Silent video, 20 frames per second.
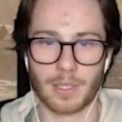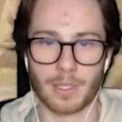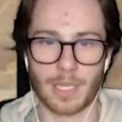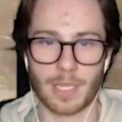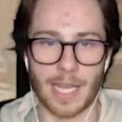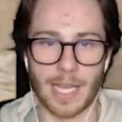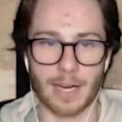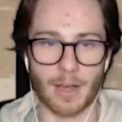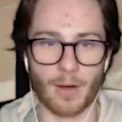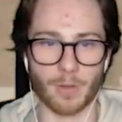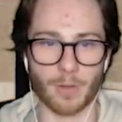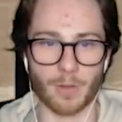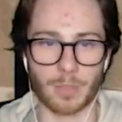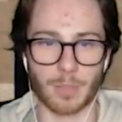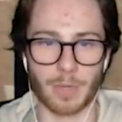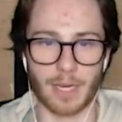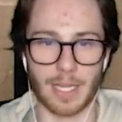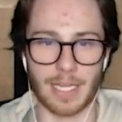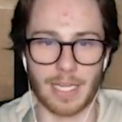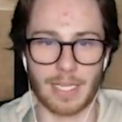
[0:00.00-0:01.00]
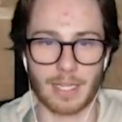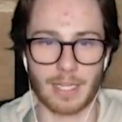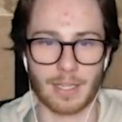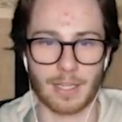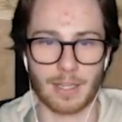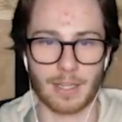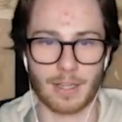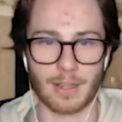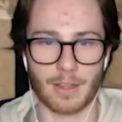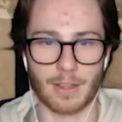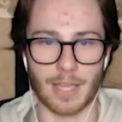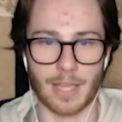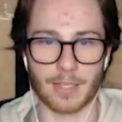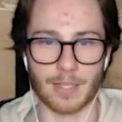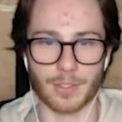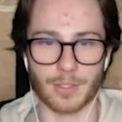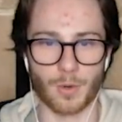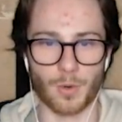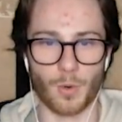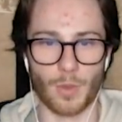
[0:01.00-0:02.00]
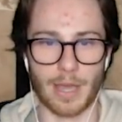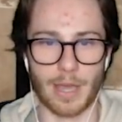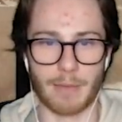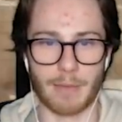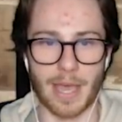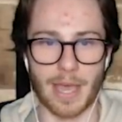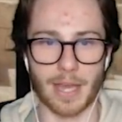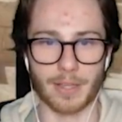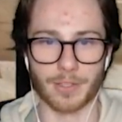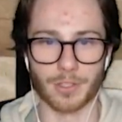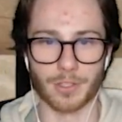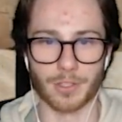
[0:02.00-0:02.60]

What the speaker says: And ultimately, that is all that matters.